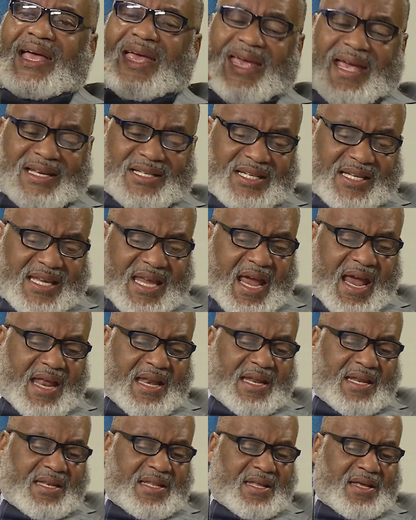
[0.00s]

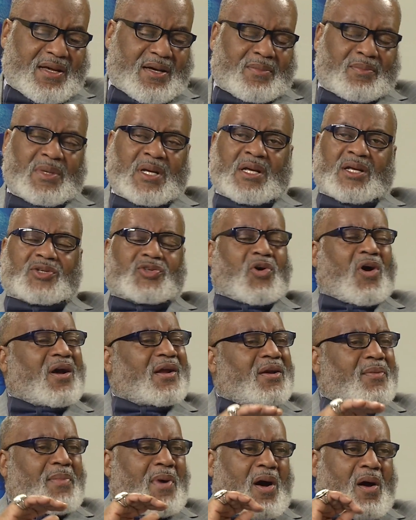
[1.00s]
educating them,
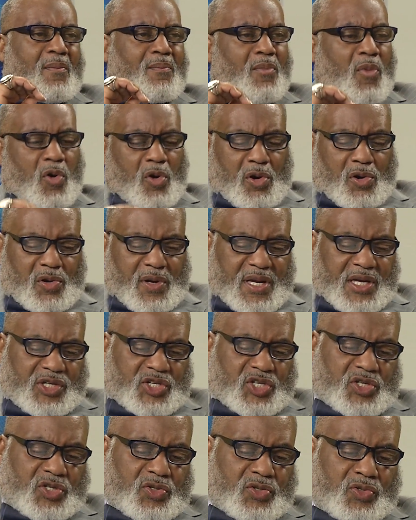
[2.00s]
talking about moral
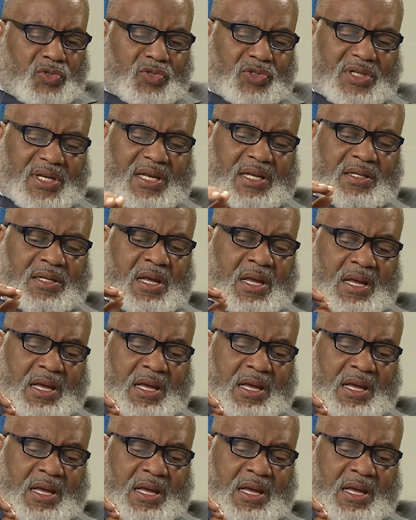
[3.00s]
issues and